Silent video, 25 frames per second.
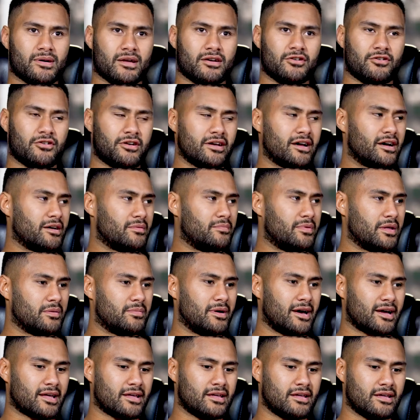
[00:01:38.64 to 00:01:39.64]
career I'd be
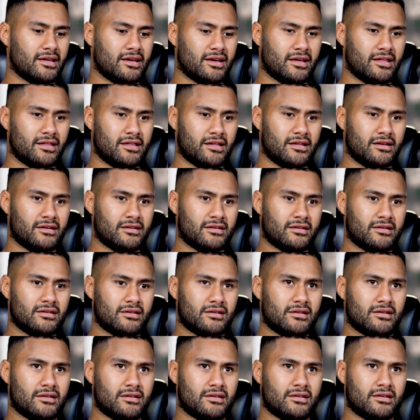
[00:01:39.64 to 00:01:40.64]
back here. And then
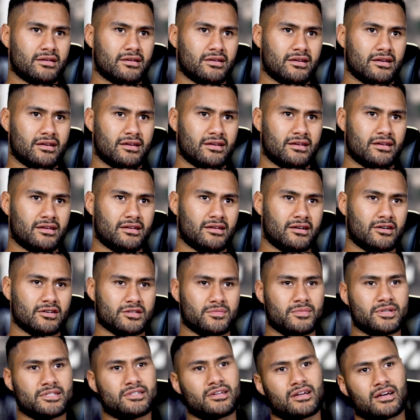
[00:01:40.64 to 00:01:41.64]
I was
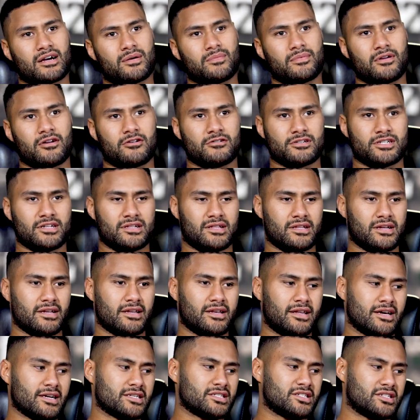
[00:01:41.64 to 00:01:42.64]
meant to come here originally
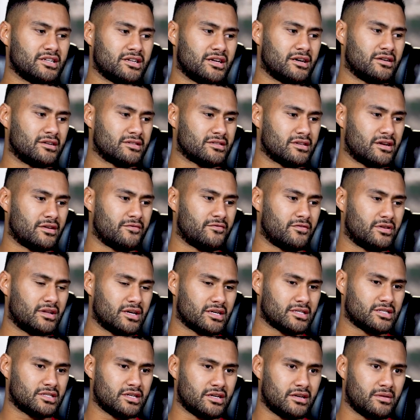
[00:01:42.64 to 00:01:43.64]
next year. I signed for
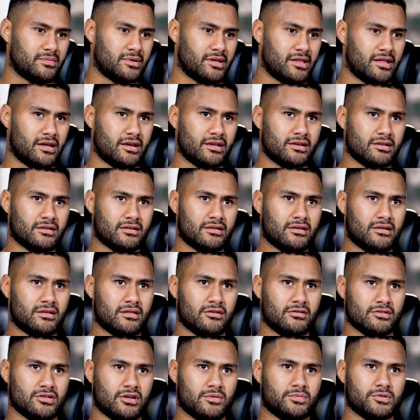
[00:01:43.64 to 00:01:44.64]
next year, but then there
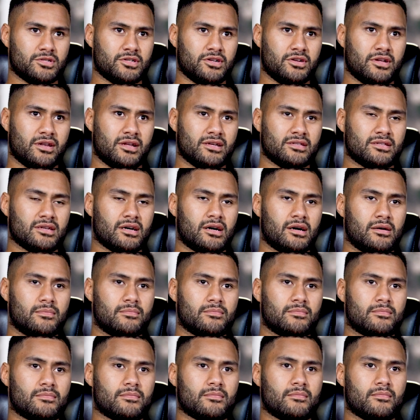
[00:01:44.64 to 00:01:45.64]
was opportunity to
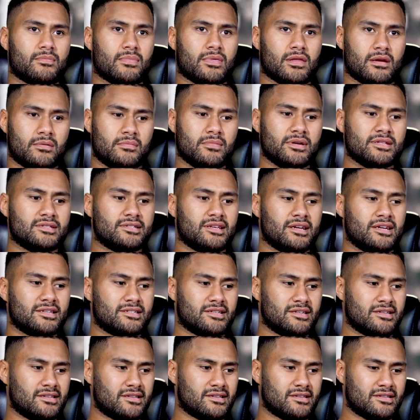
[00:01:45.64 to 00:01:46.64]
come
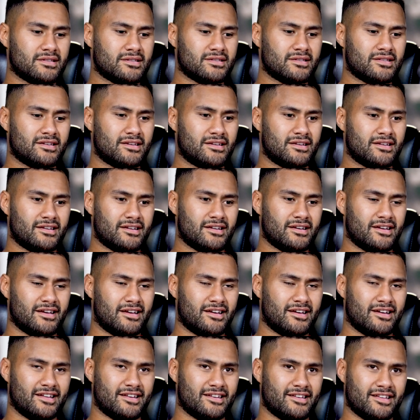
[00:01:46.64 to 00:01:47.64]
mid-season.
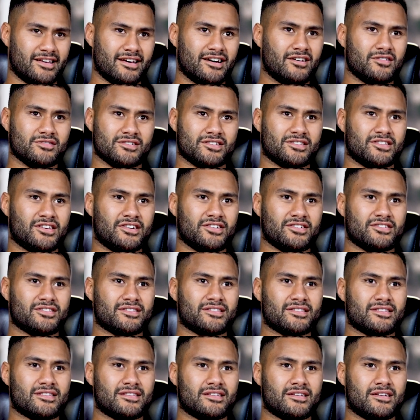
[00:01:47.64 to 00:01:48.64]
And yeah, I was stoked
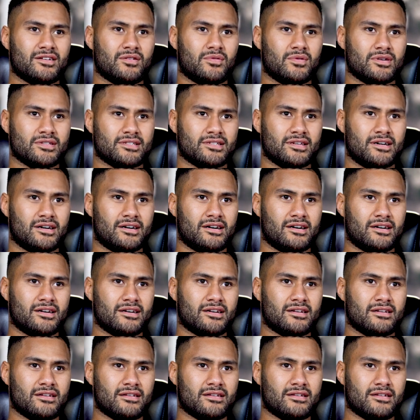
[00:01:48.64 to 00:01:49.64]
once I
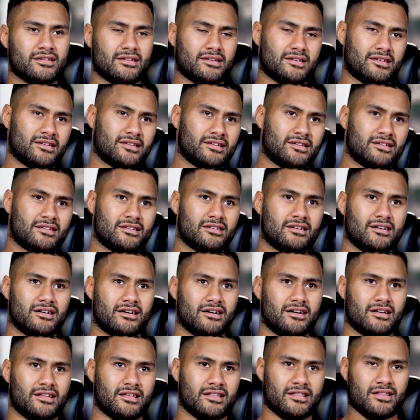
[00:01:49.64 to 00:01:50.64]
uh,
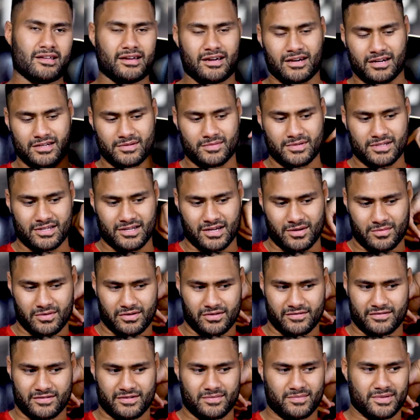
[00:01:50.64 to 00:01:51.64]
uh, they asked me to come
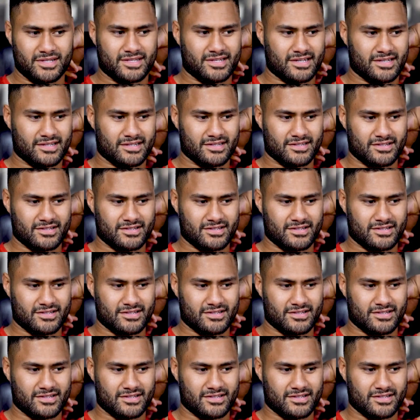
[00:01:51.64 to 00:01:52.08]
over mid-season.